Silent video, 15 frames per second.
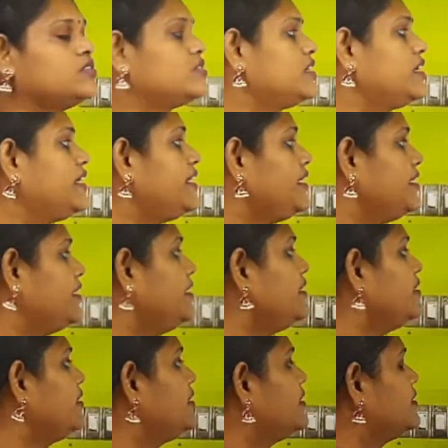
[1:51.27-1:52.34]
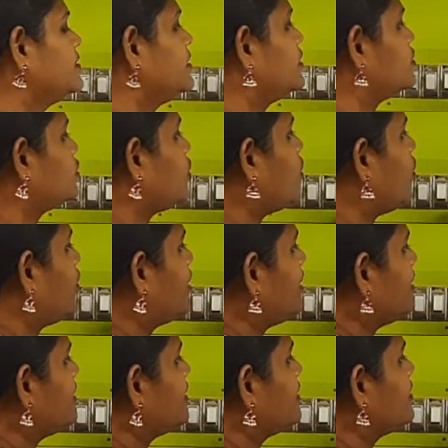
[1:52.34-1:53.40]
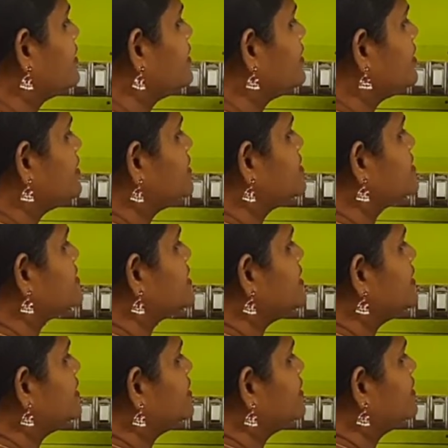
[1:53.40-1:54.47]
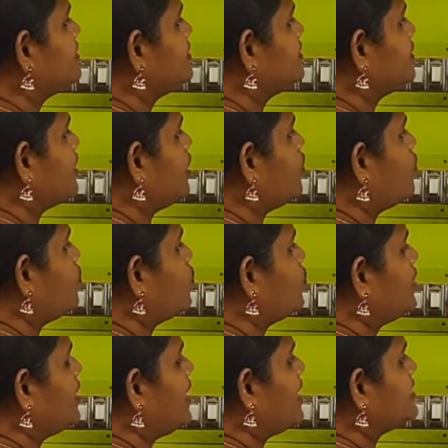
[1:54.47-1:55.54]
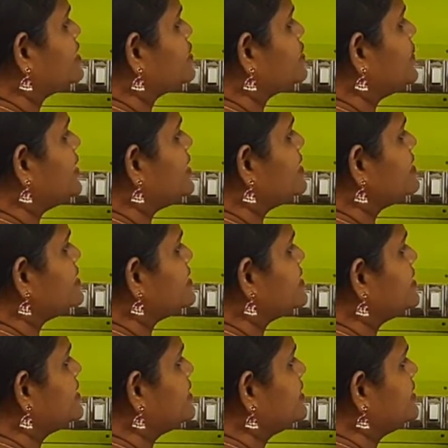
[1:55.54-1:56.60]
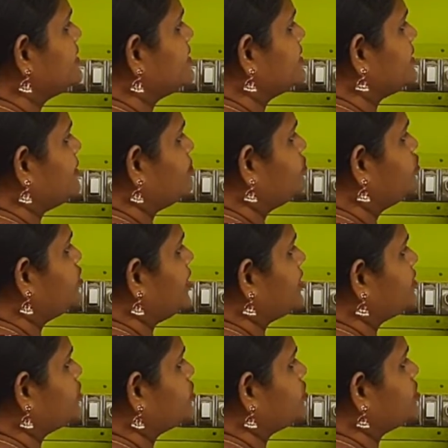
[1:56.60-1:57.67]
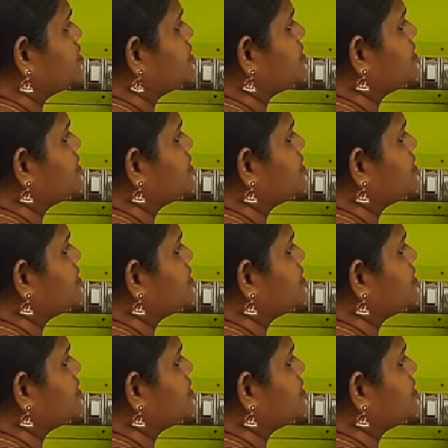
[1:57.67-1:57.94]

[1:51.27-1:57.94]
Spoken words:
Here the toy is a noun as well as subject.